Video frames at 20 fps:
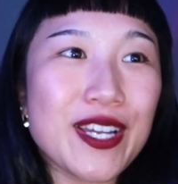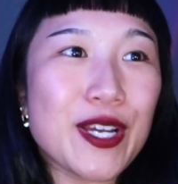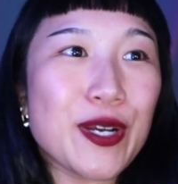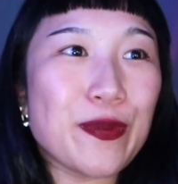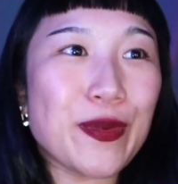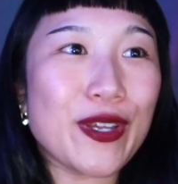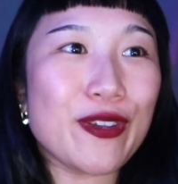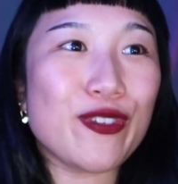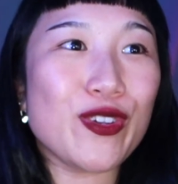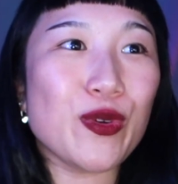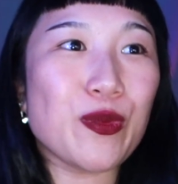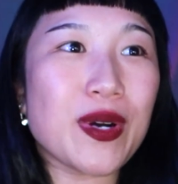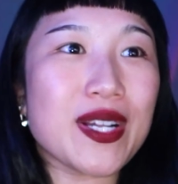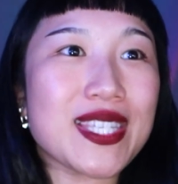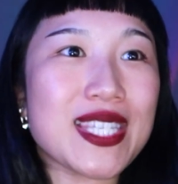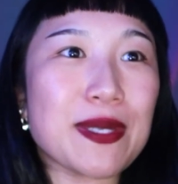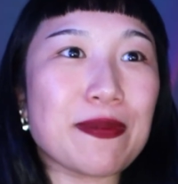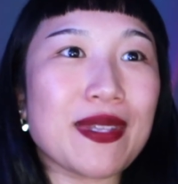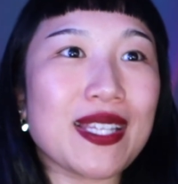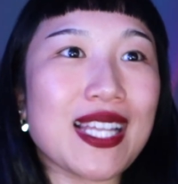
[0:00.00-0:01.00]
But if you
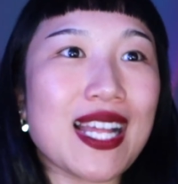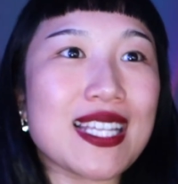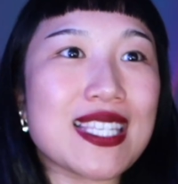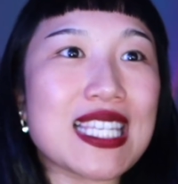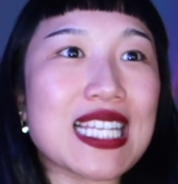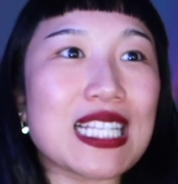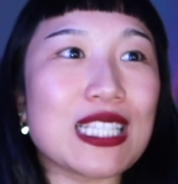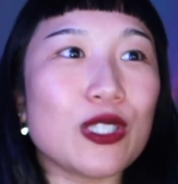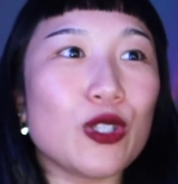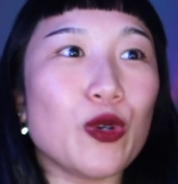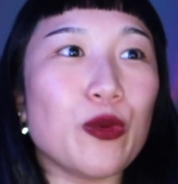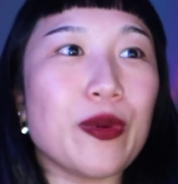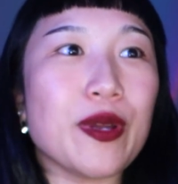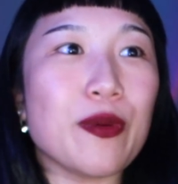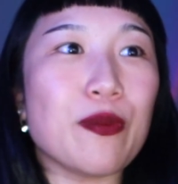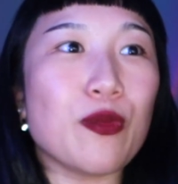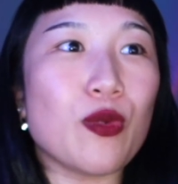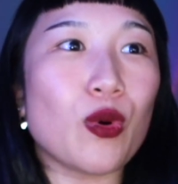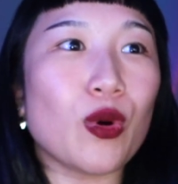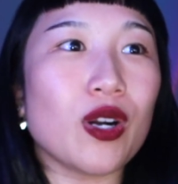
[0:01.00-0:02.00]
want something that's a little
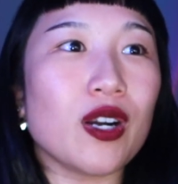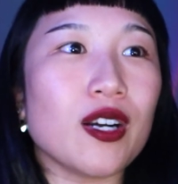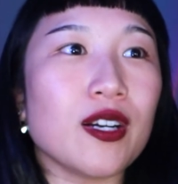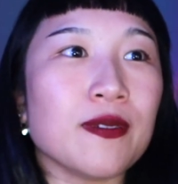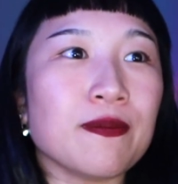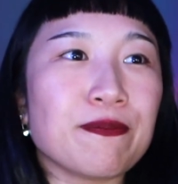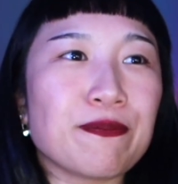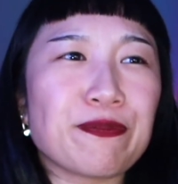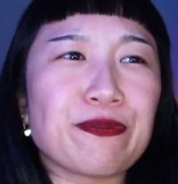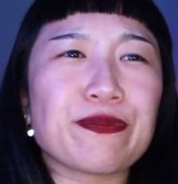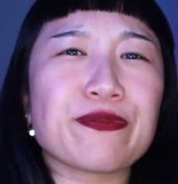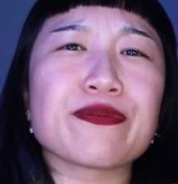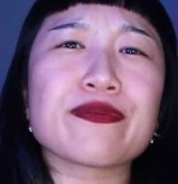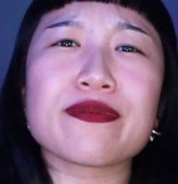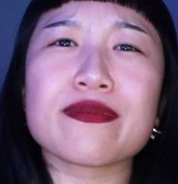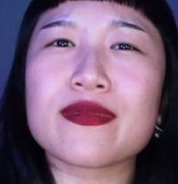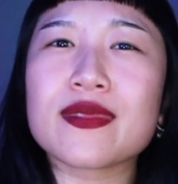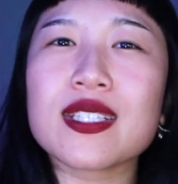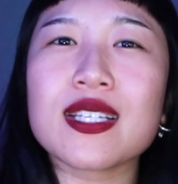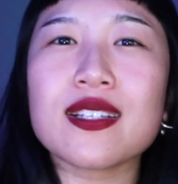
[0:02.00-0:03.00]
bit more
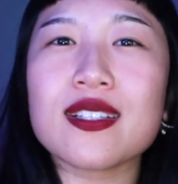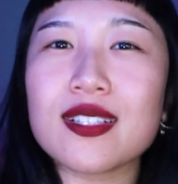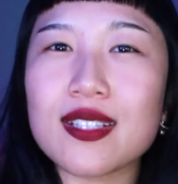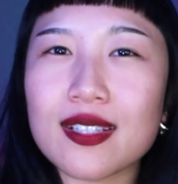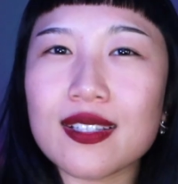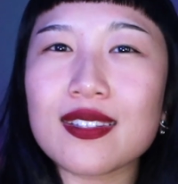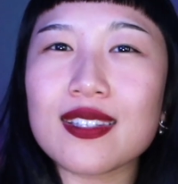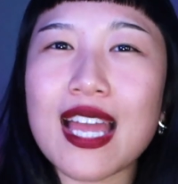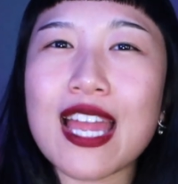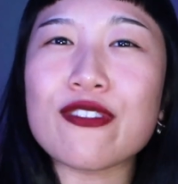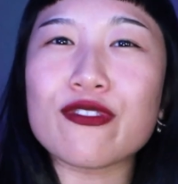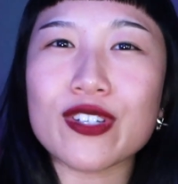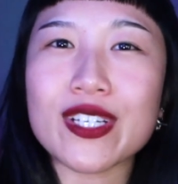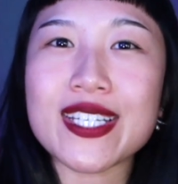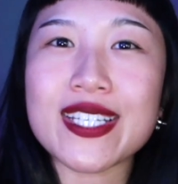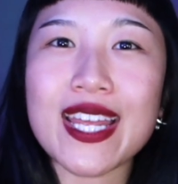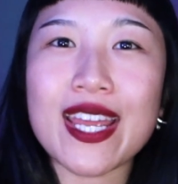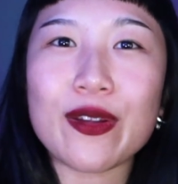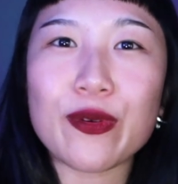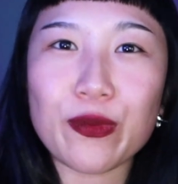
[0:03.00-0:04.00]

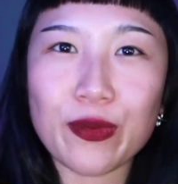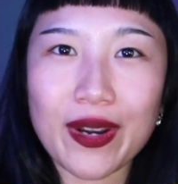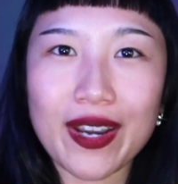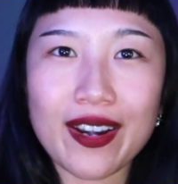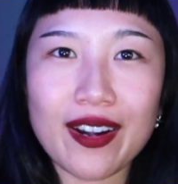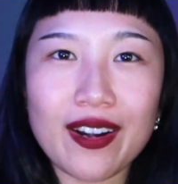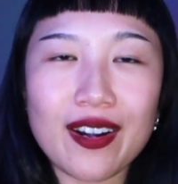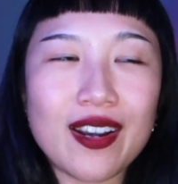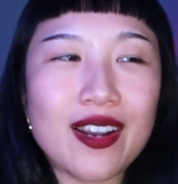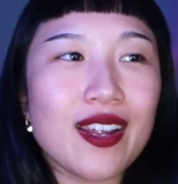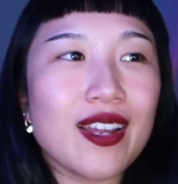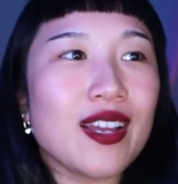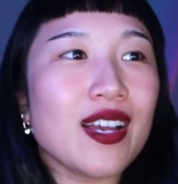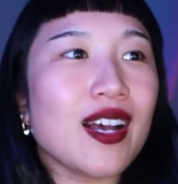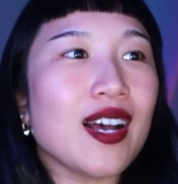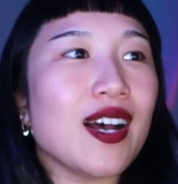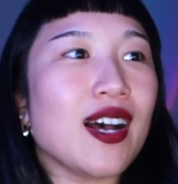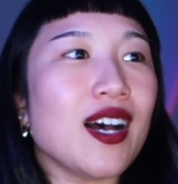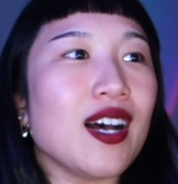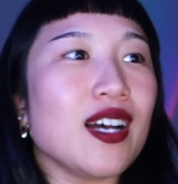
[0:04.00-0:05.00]
everyday wear,
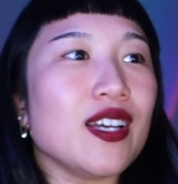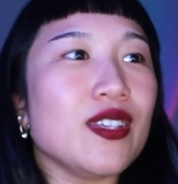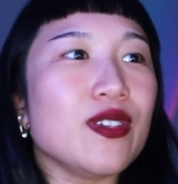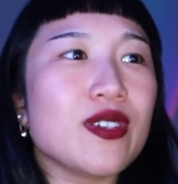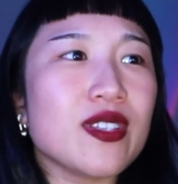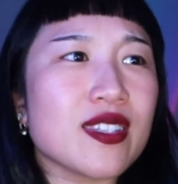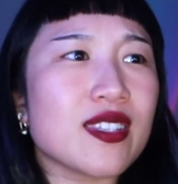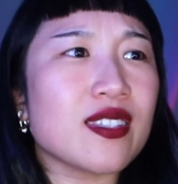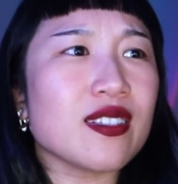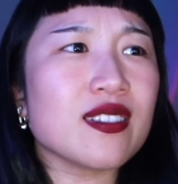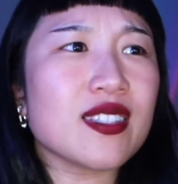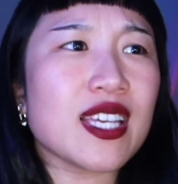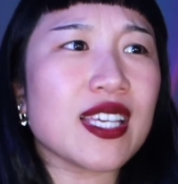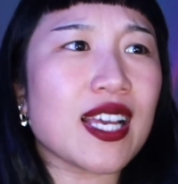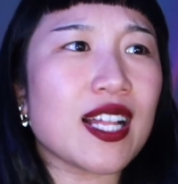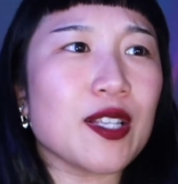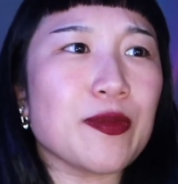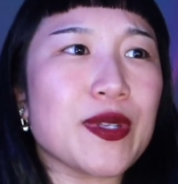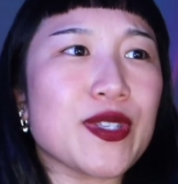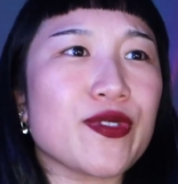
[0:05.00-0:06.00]
you can still take
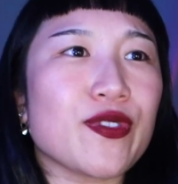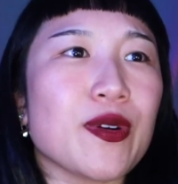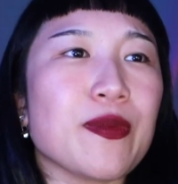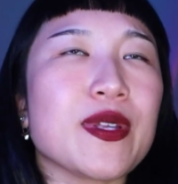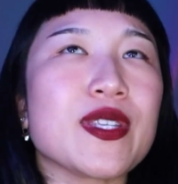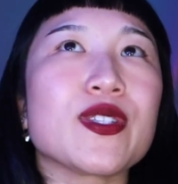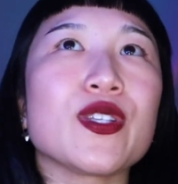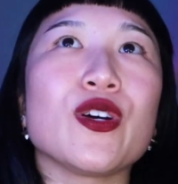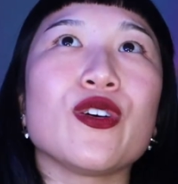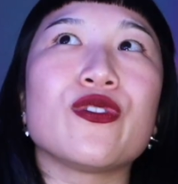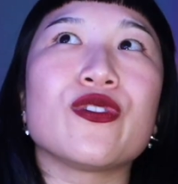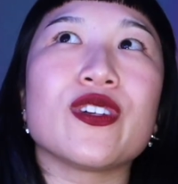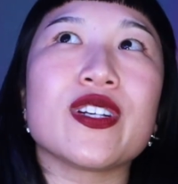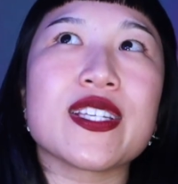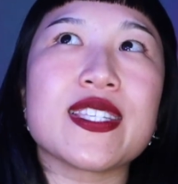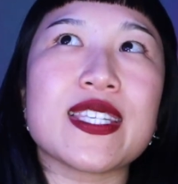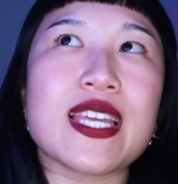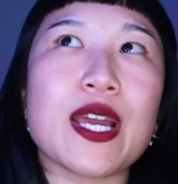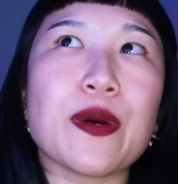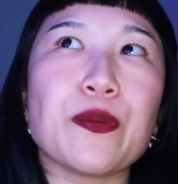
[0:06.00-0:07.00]
elements from it. So for
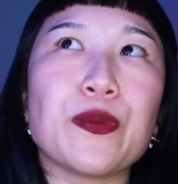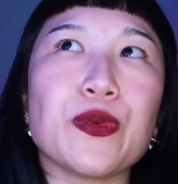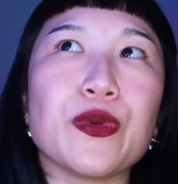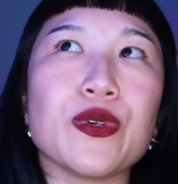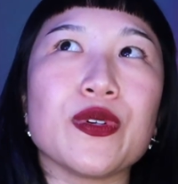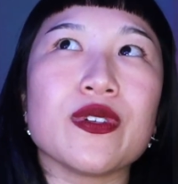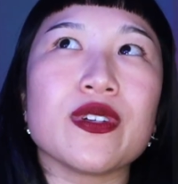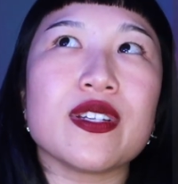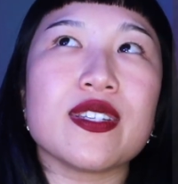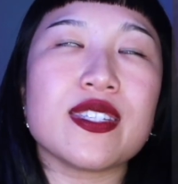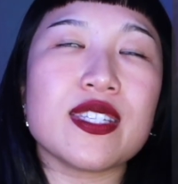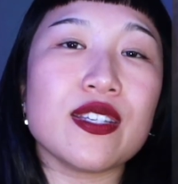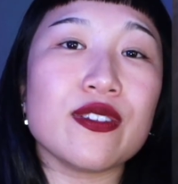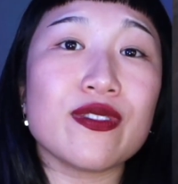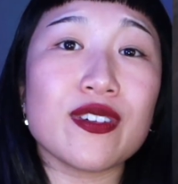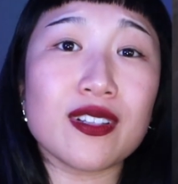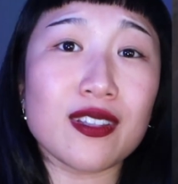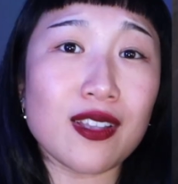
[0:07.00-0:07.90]
example, Tifa